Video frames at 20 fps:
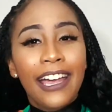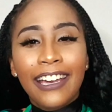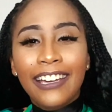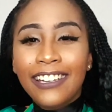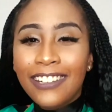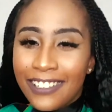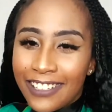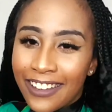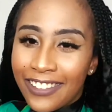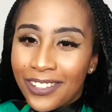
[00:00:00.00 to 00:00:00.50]

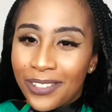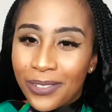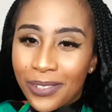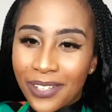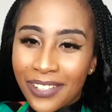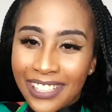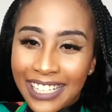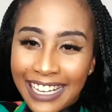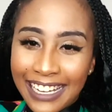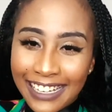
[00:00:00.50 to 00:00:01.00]
You know the
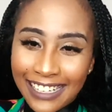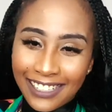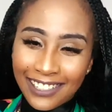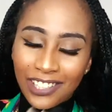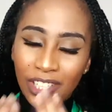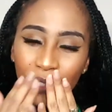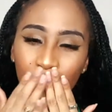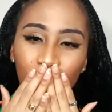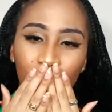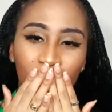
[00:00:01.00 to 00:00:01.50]
drill,
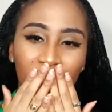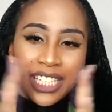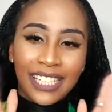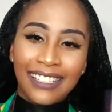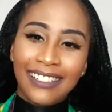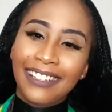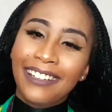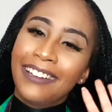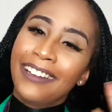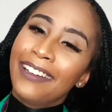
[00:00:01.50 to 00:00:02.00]
ladies.
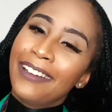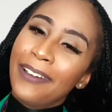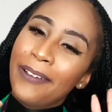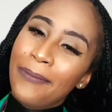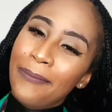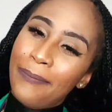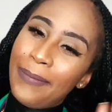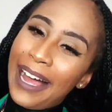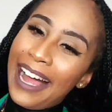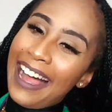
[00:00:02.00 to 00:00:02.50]

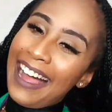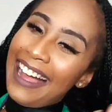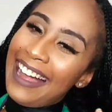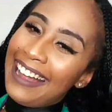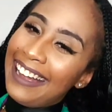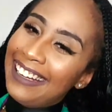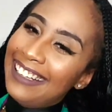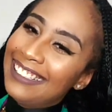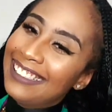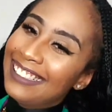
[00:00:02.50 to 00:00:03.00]

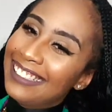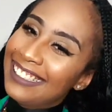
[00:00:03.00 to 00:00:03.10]
Bye.